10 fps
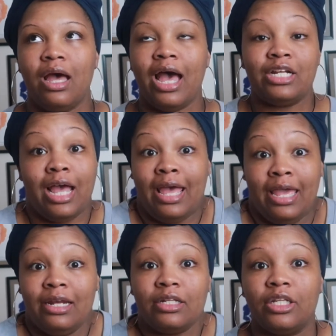I
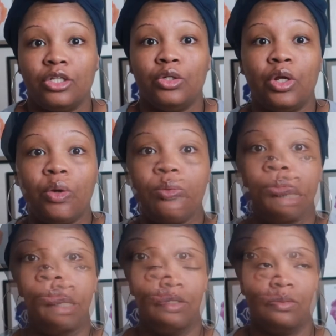hated it, you know.
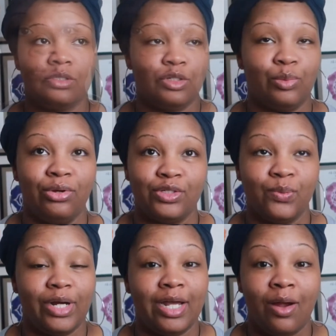It was to the point
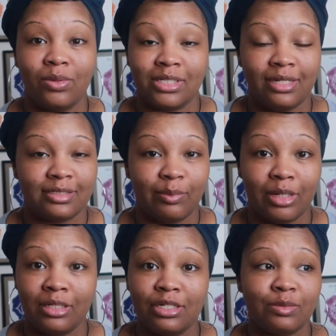where I was asking
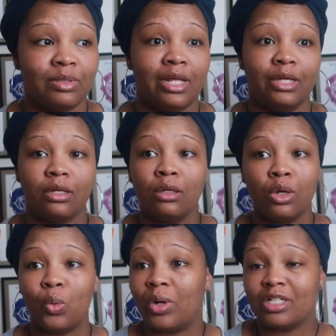my husband, like,
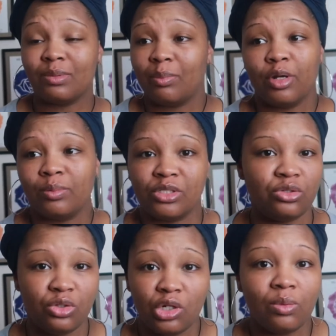what is my purpose?
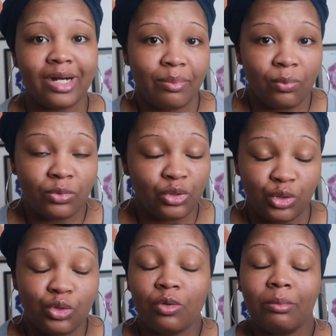Do you know
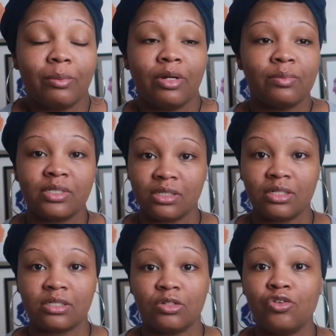what my purpose
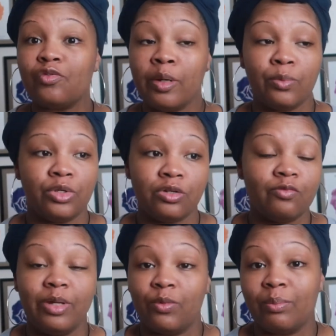is? You've
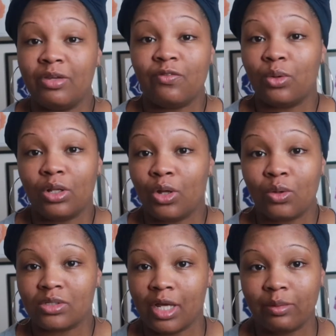been with me for a
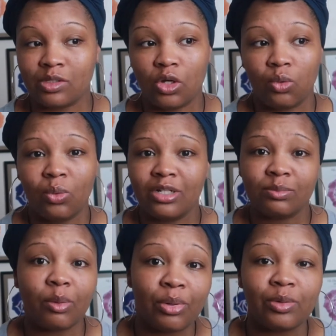long time, so what is
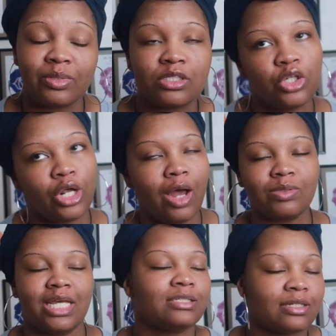my purpose? You know, I
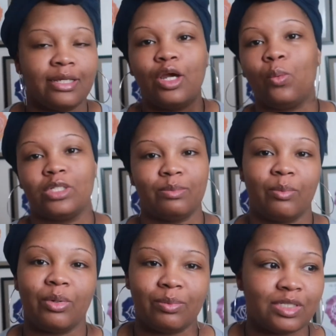was asking him what's
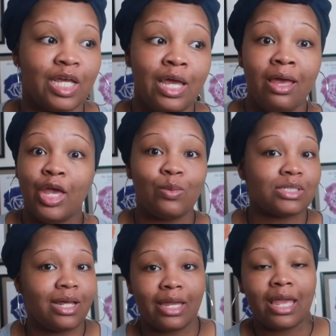my purpose. He was
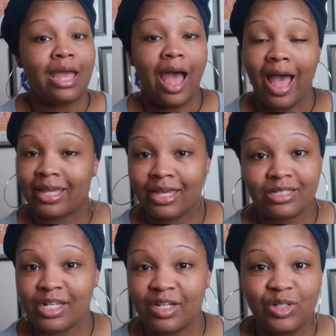like, I can't
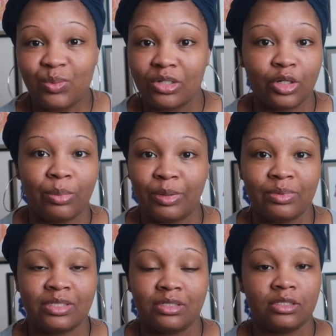tell you what your
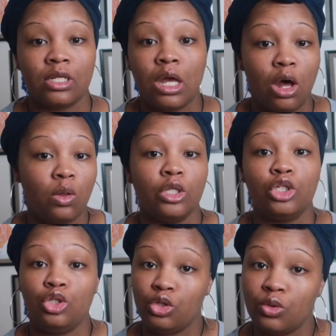purpose is. Only
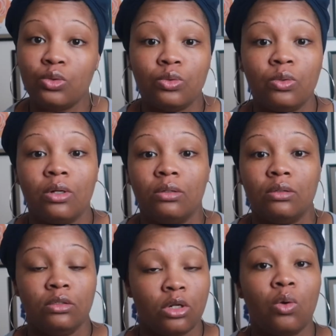you
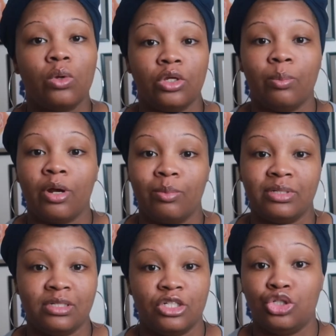know what your
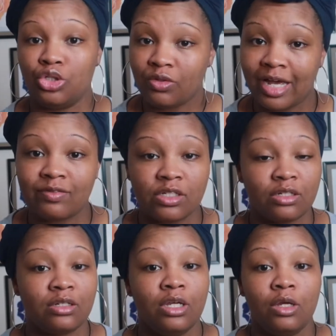purpose is. You have
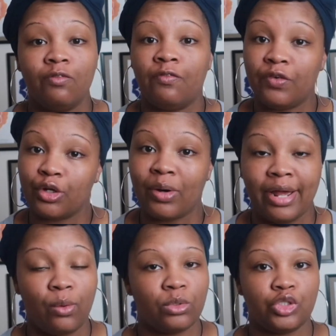to figure
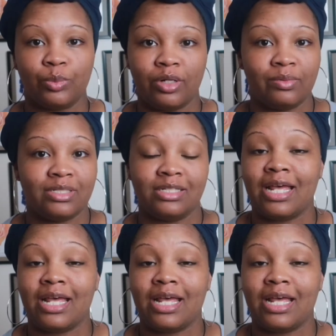out what your purpose is.